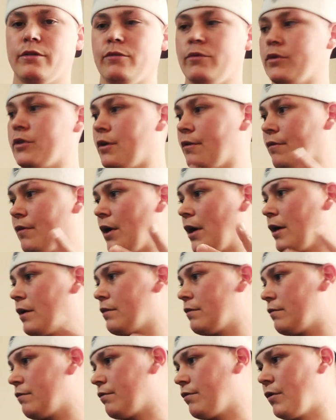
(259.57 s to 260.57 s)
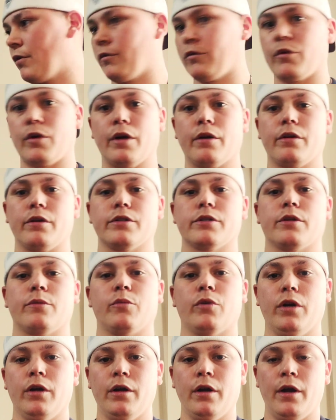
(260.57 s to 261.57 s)
which I've got floating around here
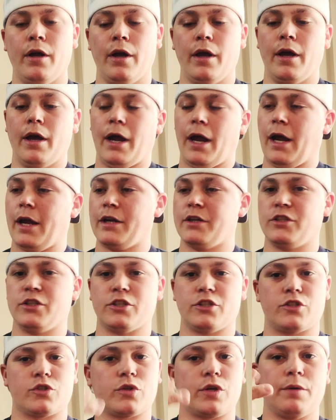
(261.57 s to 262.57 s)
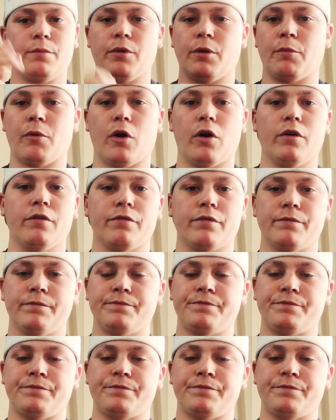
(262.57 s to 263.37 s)
somewhere, and just trim them off,